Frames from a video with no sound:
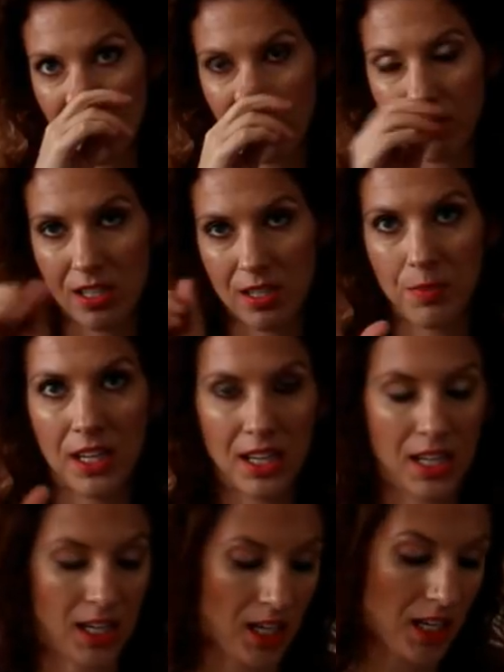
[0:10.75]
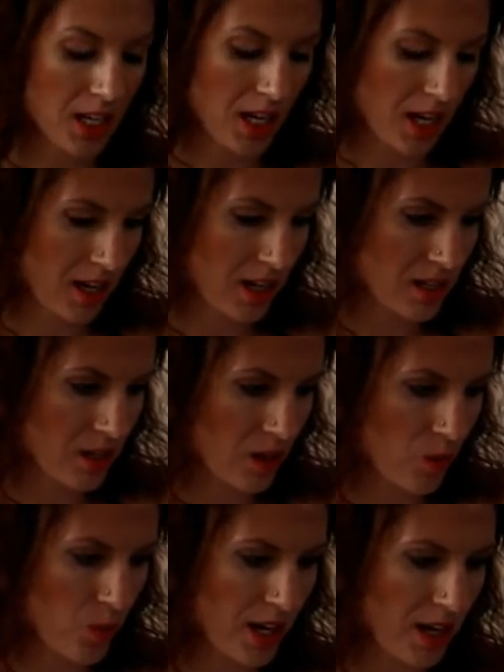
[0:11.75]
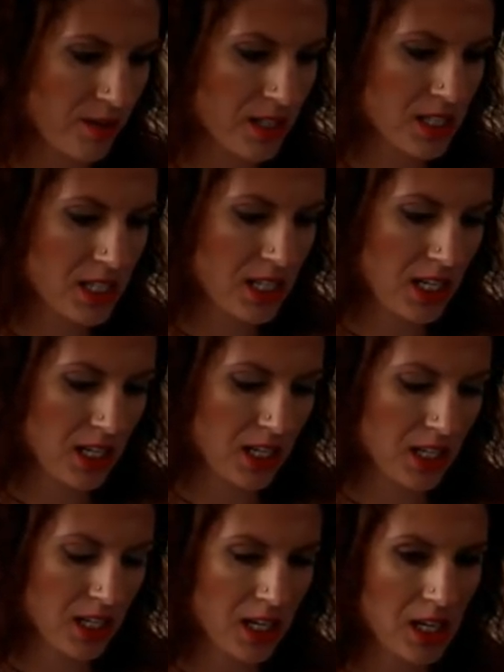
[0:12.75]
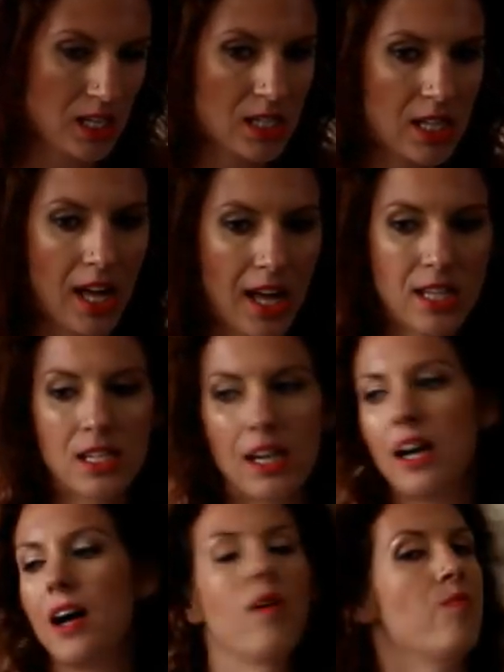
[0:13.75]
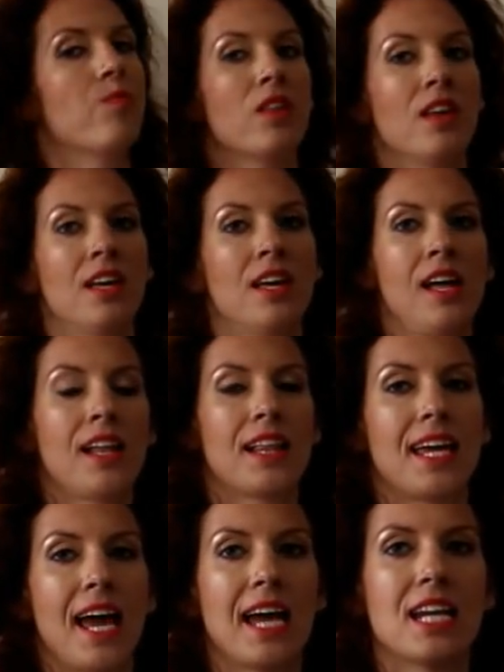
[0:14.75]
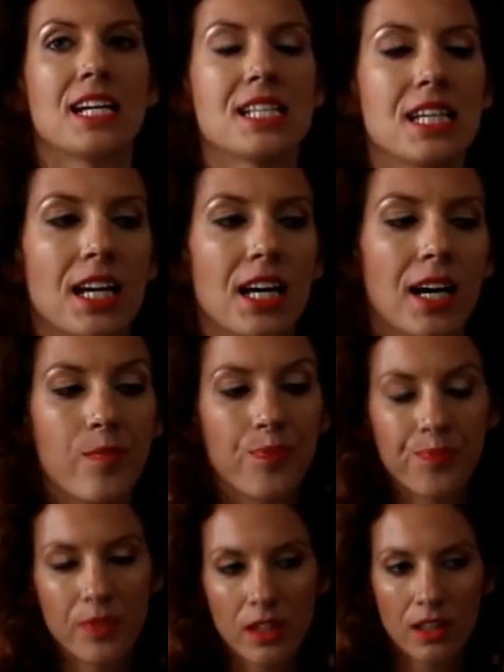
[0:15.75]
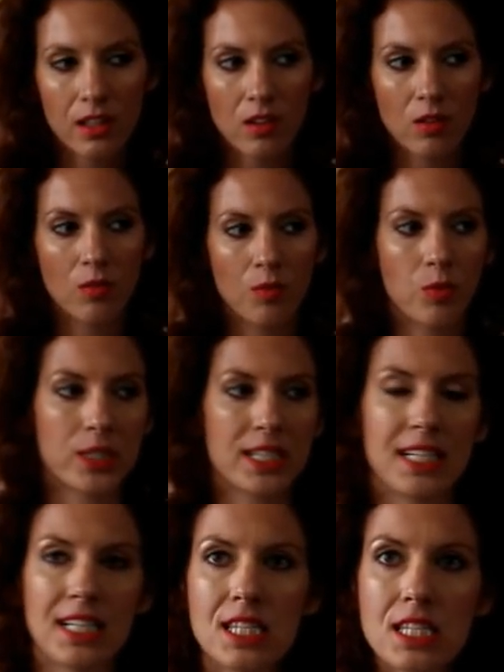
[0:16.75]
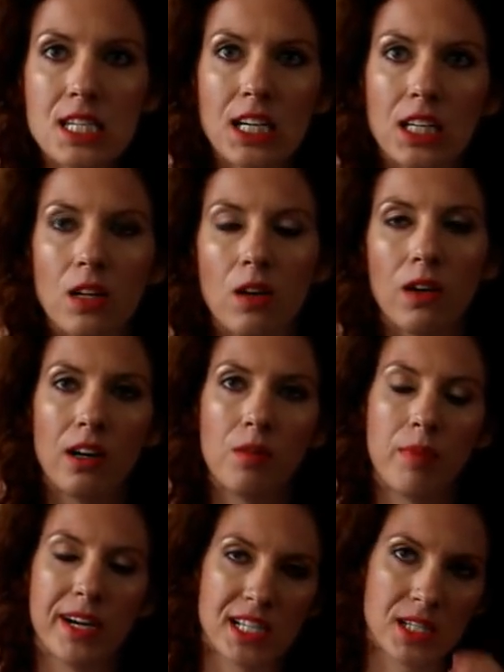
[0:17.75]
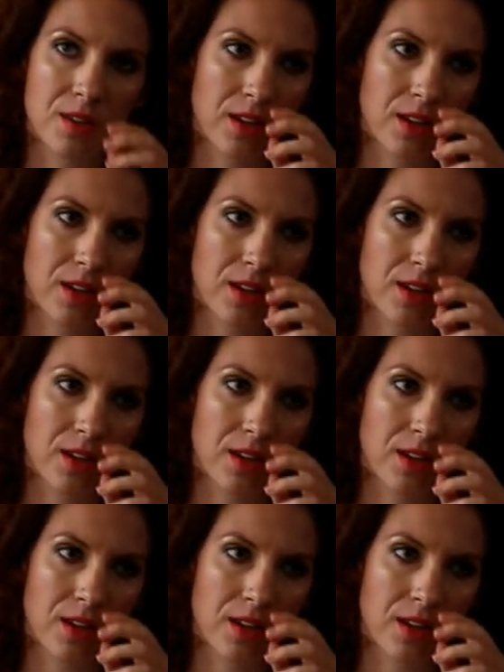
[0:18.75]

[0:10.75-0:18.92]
was blinking, and what I was saying is that they added proteins in her breast